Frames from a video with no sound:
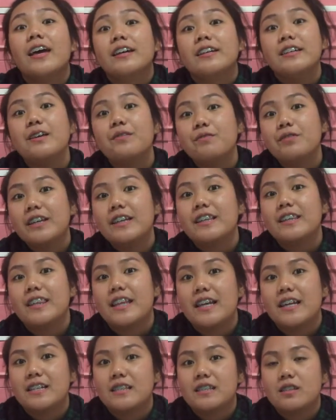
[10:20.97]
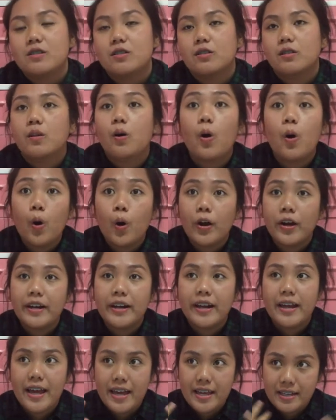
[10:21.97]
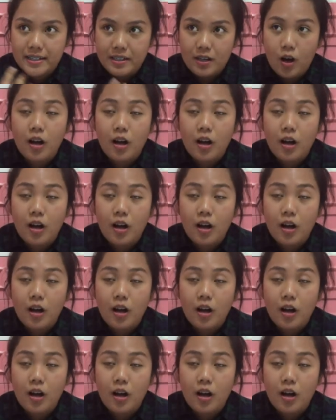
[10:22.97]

giving thanks to the Lord and